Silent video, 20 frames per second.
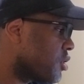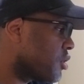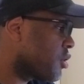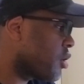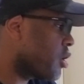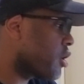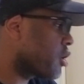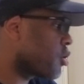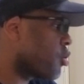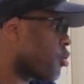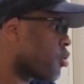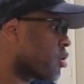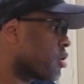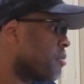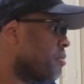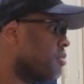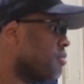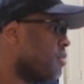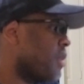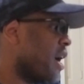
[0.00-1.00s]
third
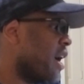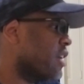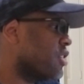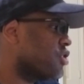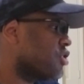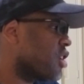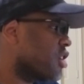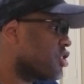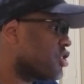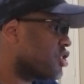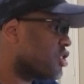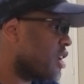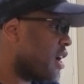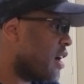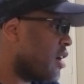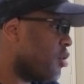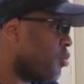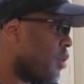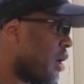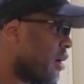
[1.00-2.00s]
quarter by a
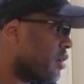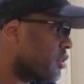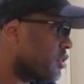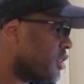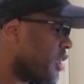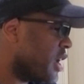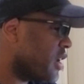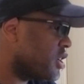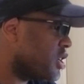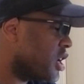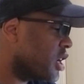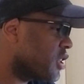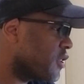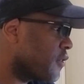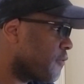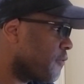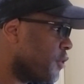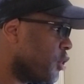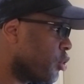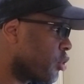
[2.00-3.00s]
touchdown while they kicked a
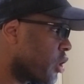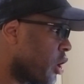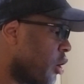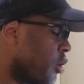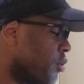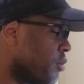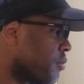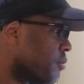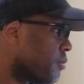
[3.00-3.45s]
field goal.